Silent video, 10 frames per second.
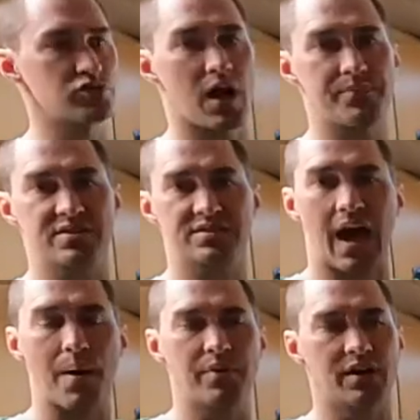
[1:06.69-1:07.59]
drop this
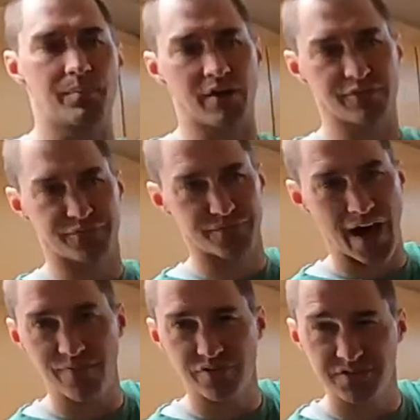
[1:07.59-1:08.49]
cabinet about
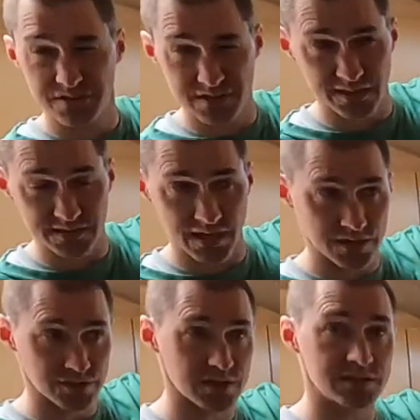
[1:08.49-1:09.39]
five or six
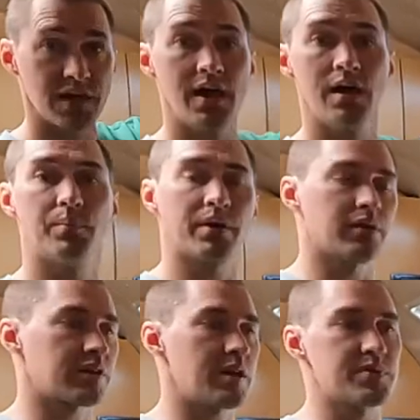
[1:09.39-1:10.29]
inches, but
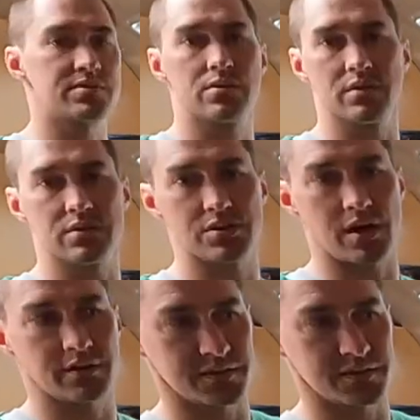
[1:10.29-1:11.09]
it'll keep it so that Shauna